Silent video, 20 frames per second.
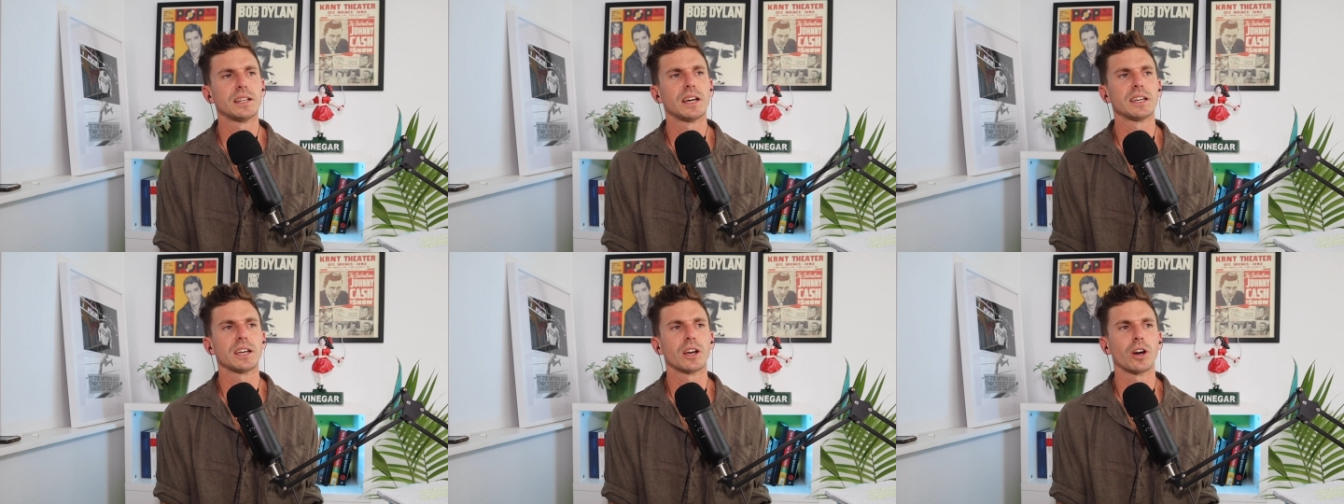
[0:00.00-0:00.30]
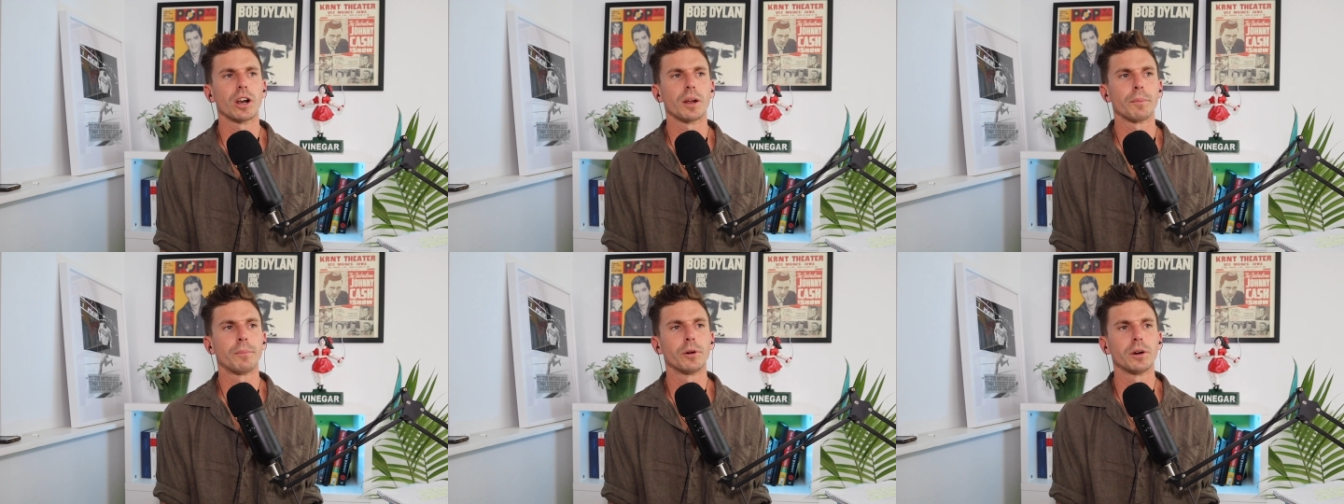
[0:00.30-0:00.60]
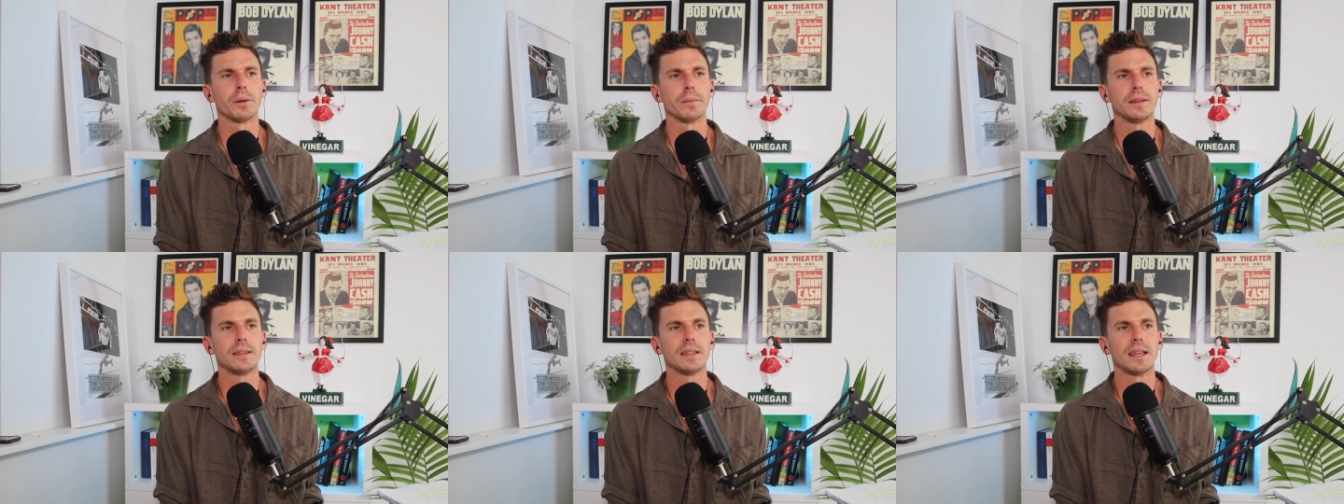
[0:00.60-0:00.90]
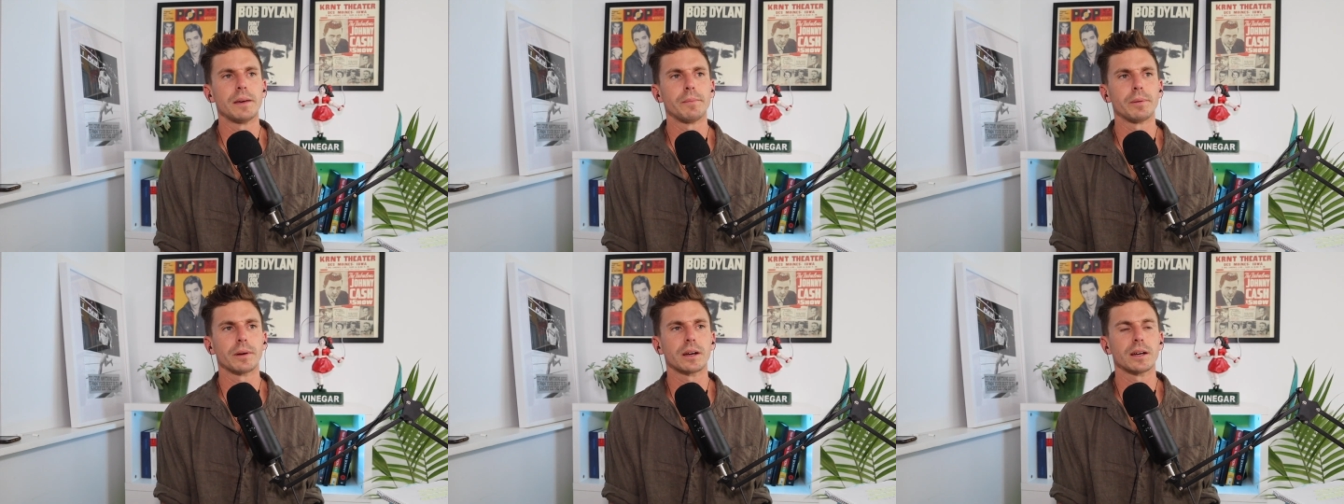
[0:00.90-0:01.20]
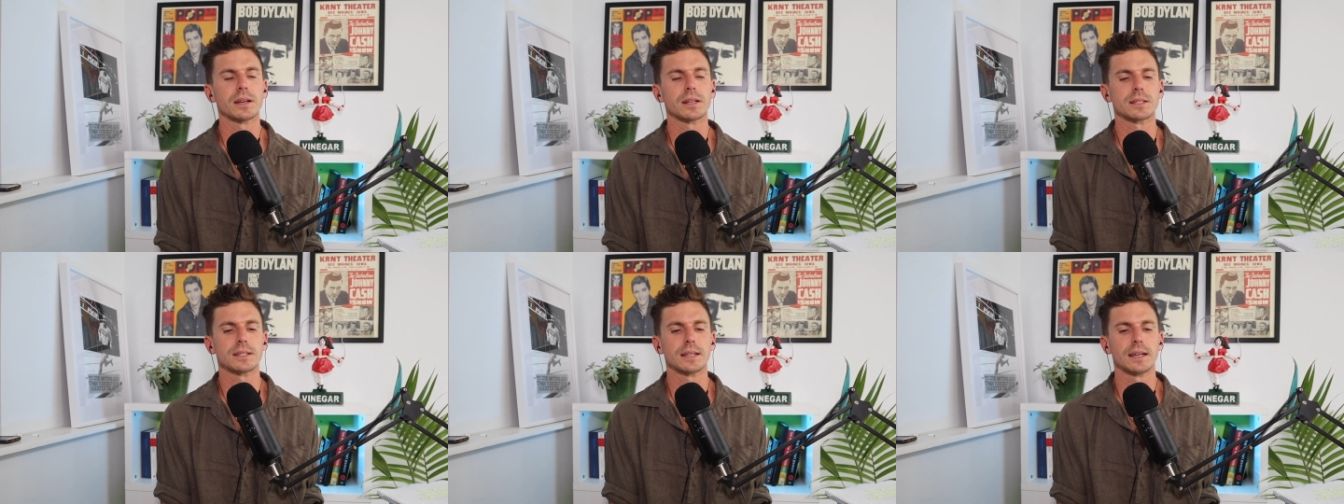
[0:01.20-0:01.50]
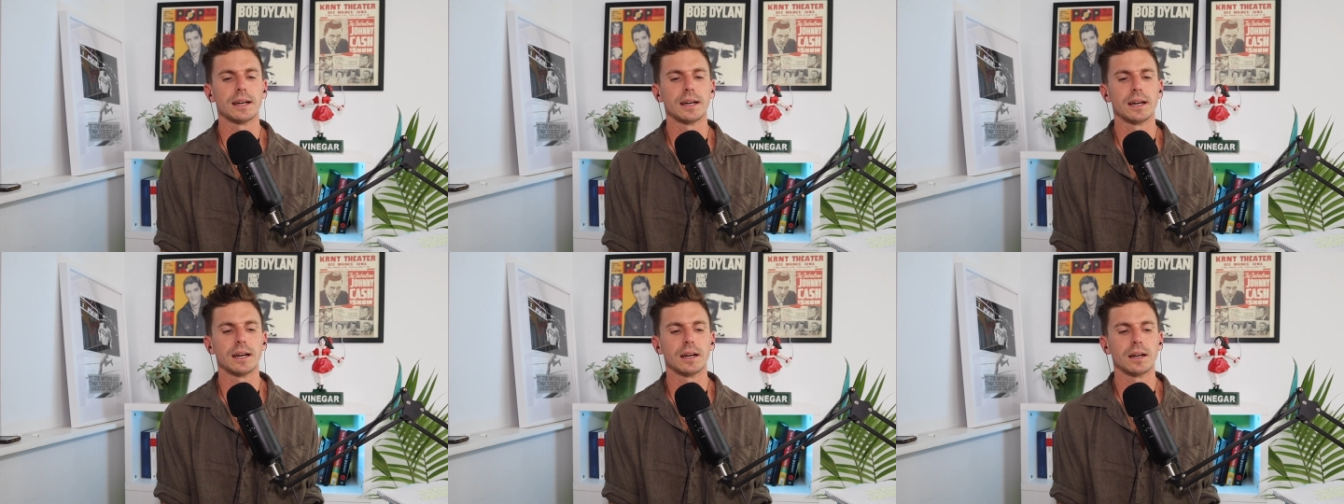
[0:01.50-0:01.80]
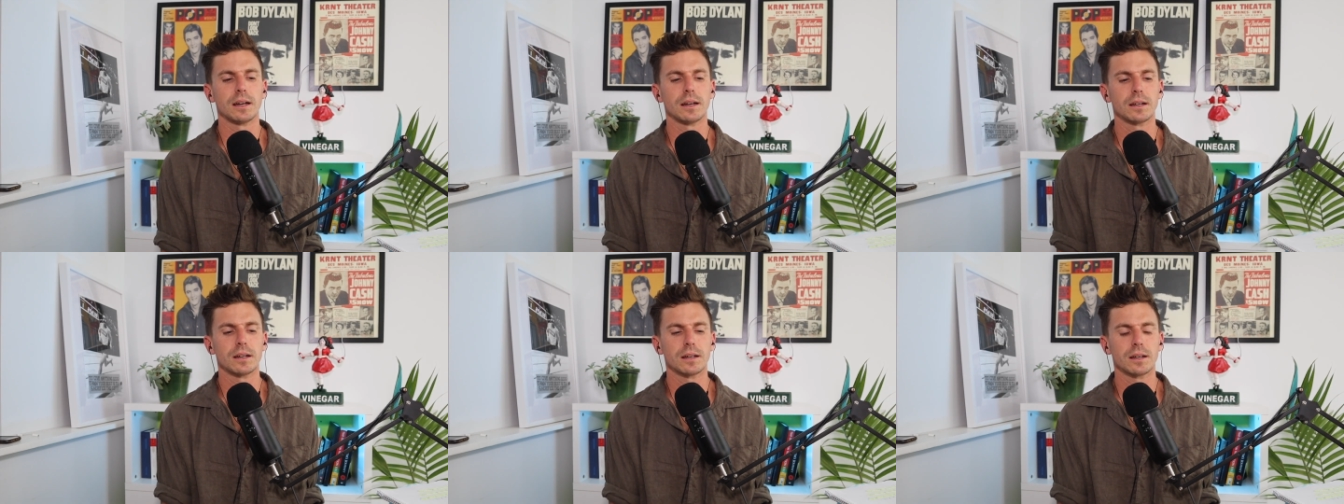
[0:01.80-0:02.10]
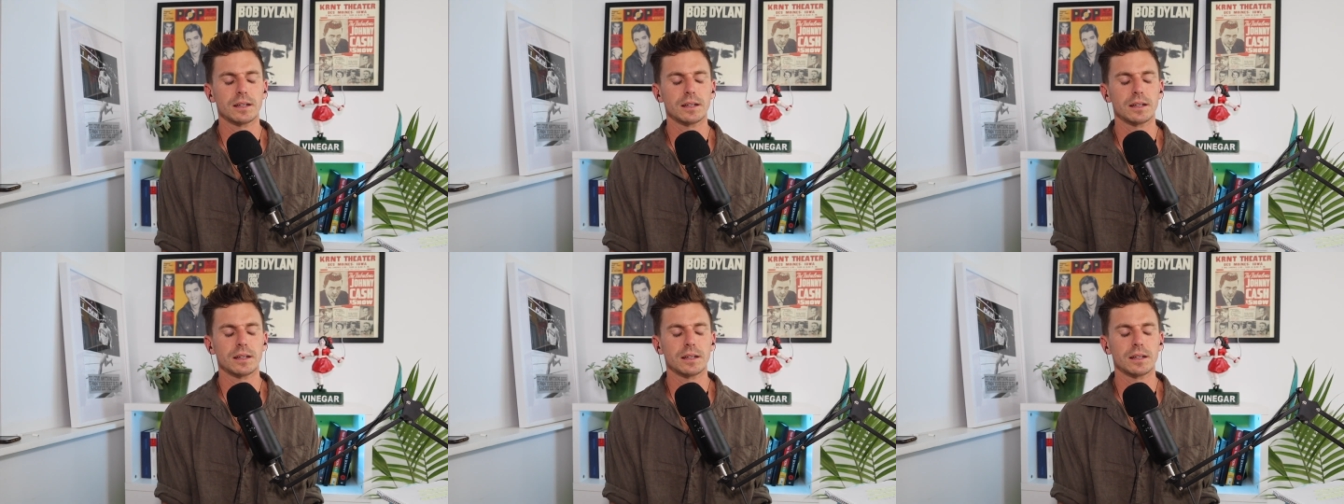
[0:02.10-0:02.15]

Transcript: no, you got to put them in there because, uh...